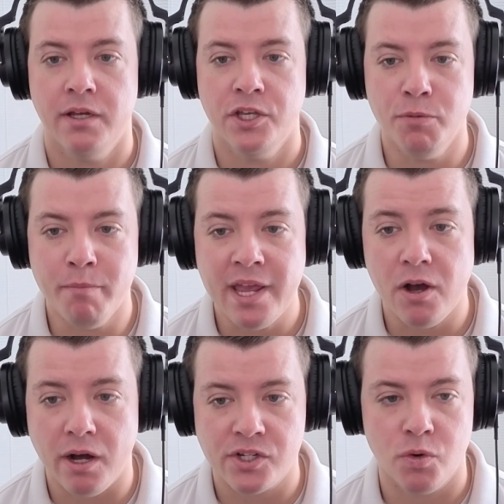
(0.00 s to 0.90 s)
you may
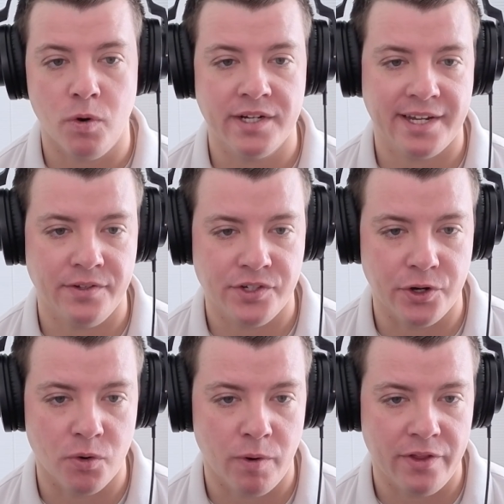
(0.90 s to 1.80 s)
also want to
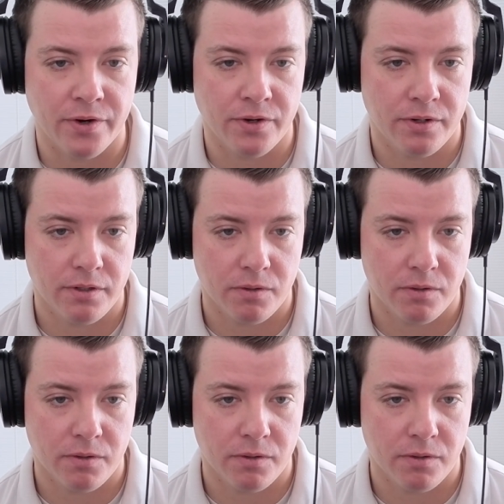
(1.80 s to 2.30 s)
consider whether